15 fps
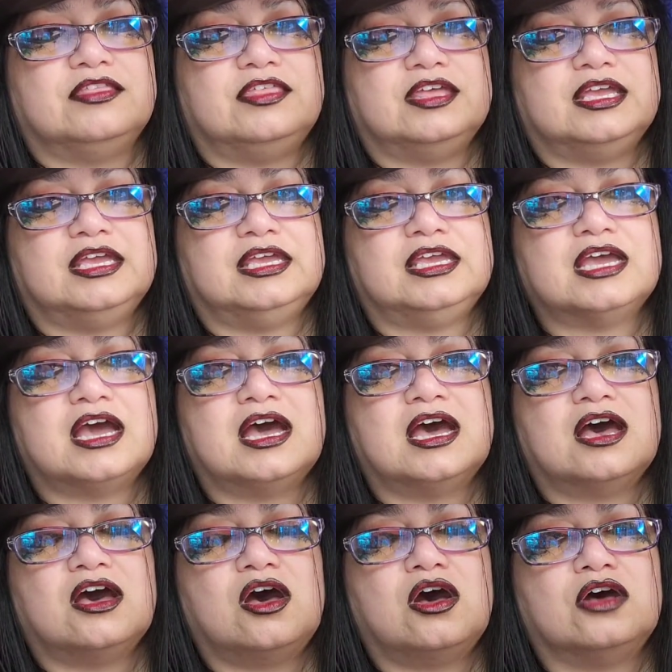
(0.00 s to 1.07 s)
the
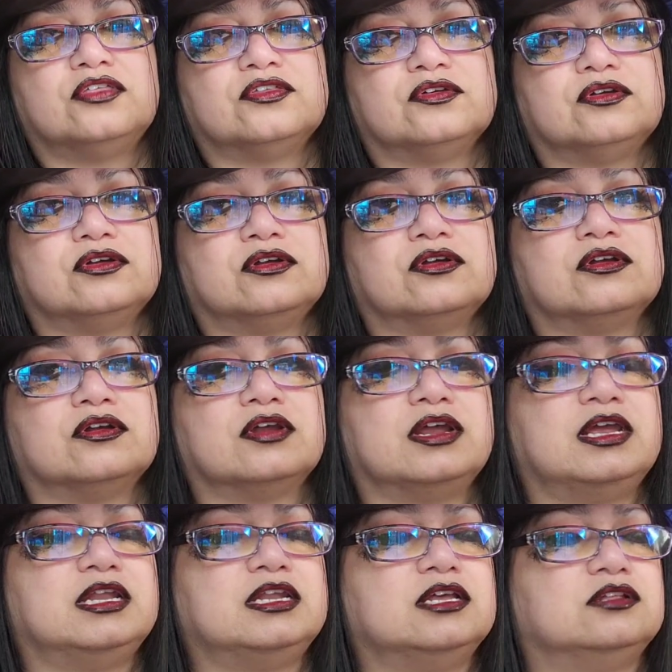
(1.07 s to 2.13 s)
author
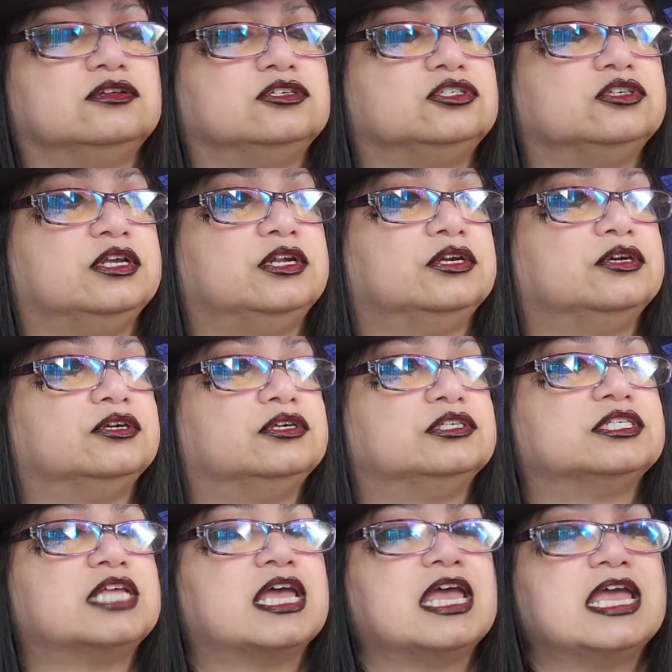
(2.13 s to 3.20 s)
and
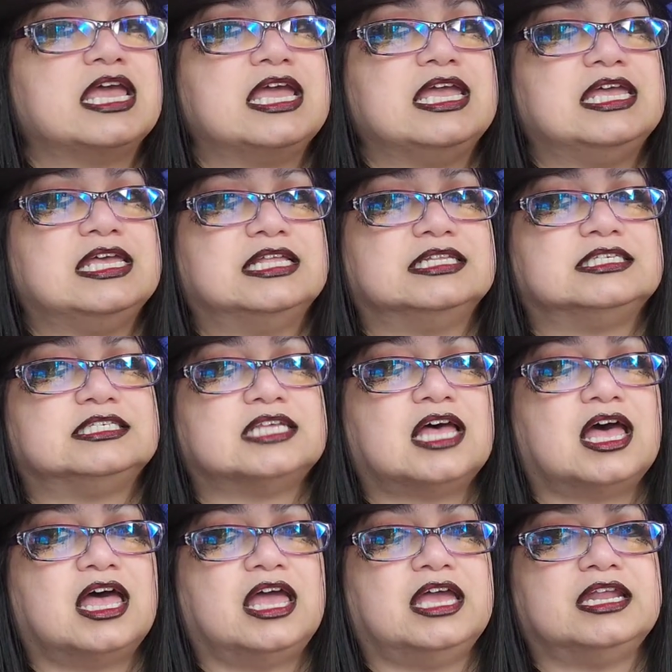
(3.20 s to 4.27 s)
illustrators
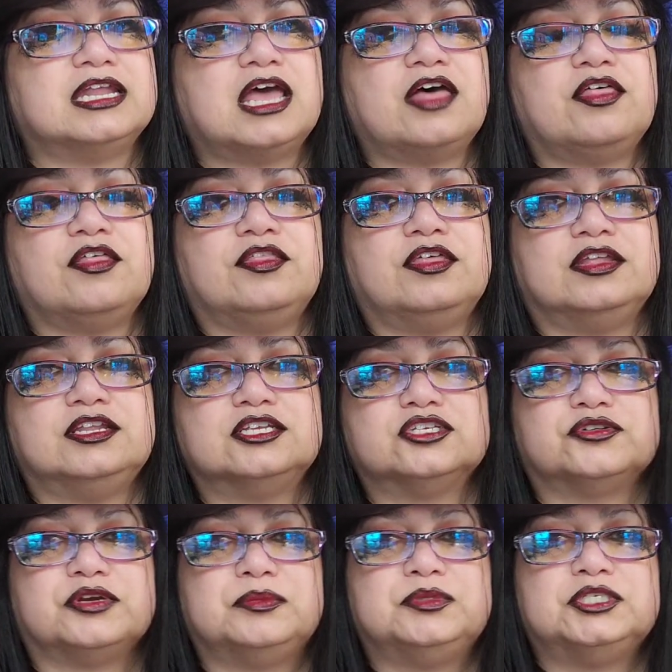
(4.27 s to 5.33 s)
inside the
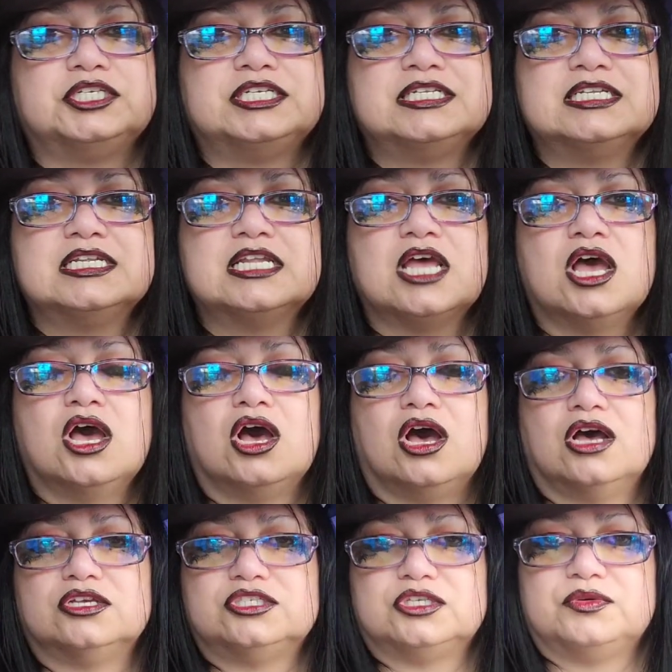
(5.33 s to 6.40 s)
description.
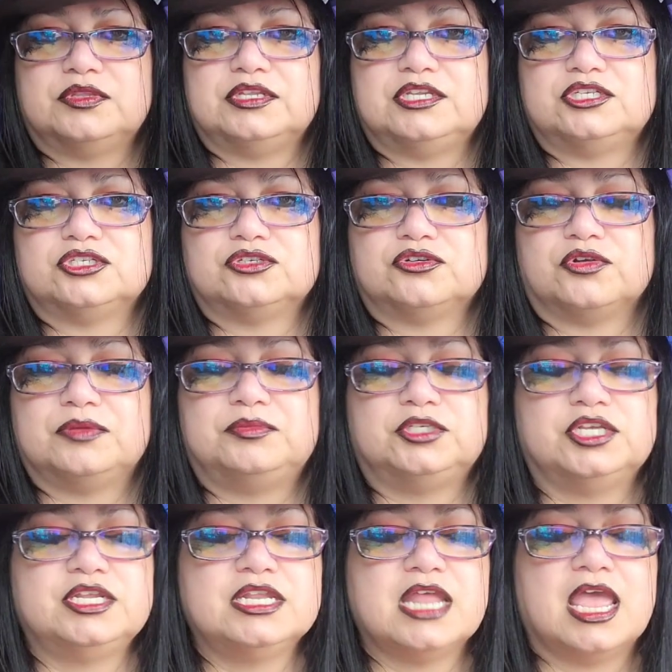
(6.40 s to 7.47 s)
Also in the
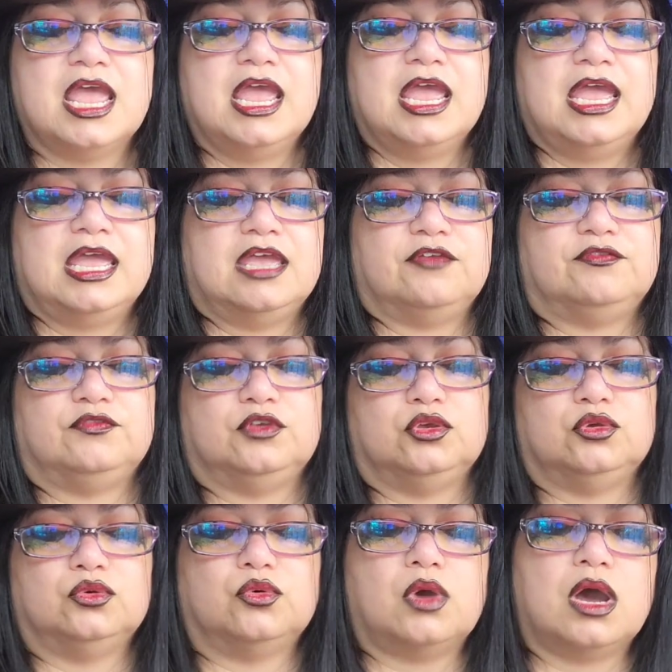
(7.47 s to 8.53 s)
description, if
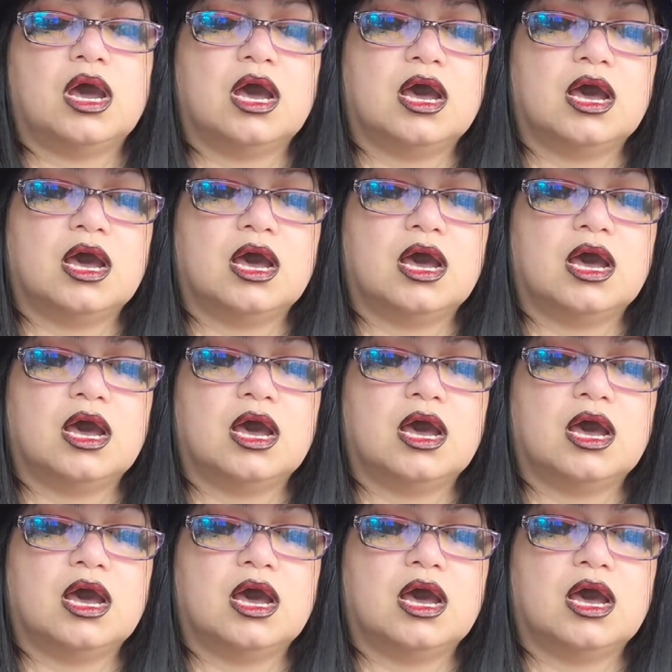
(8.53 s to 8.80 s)
you